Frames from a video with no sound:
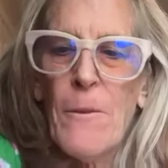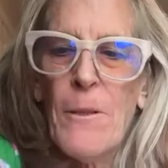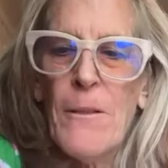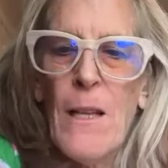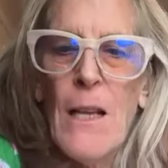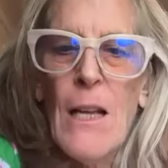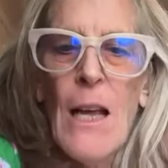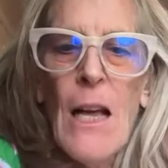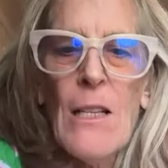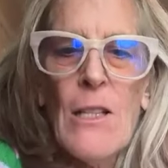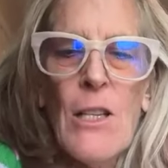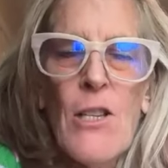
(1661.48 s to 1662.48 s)
Sweet.
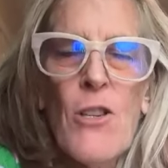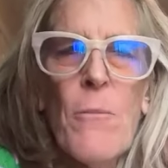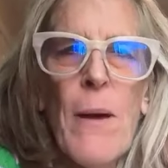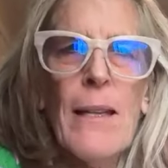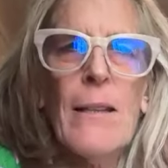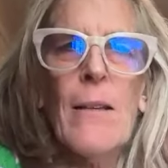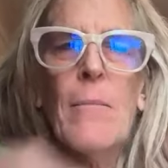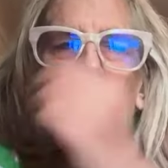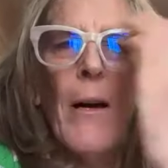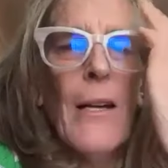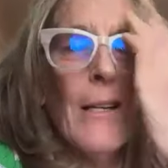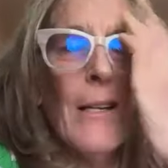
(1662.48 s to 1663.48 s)
Didn't you make them,
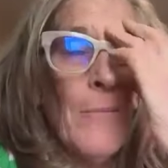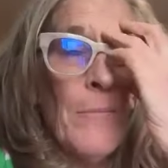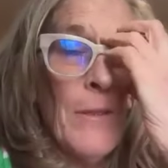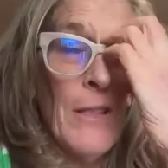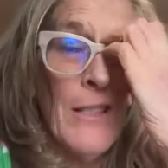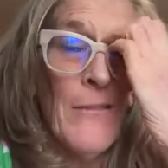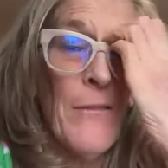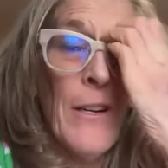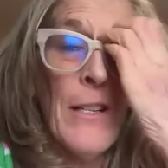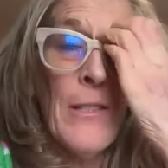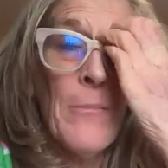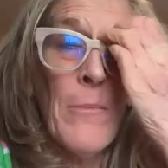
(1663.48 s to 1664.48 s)
Mike, up in
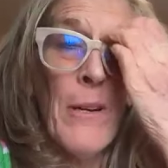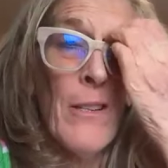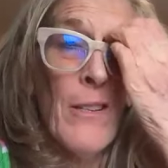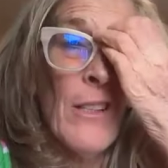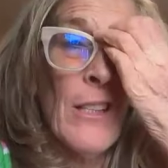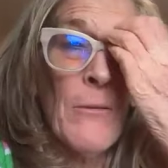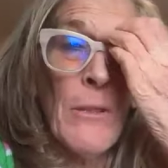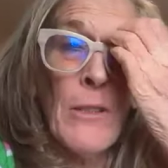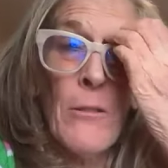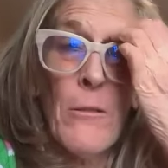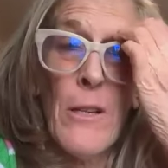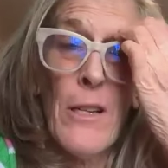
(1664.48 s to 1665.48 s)
French Meadow, like
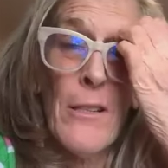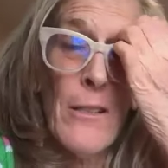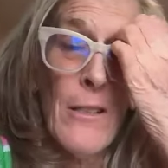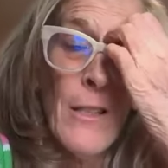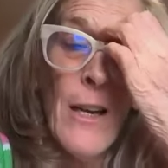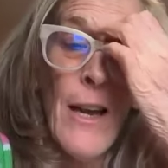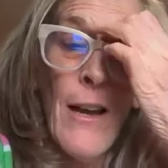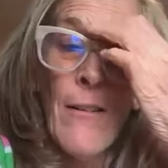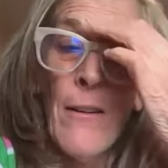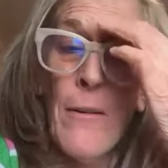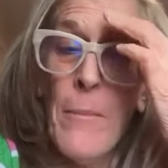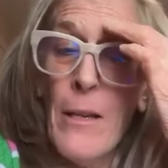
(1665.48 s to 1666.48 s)
when Cornelia
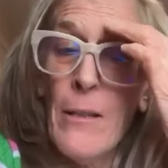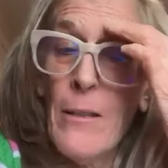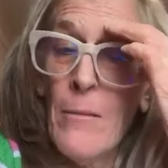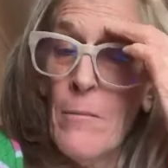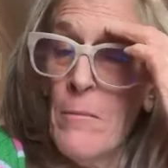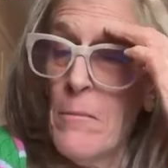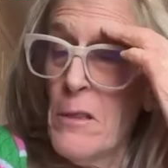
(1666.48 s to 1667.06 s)
Hara made them?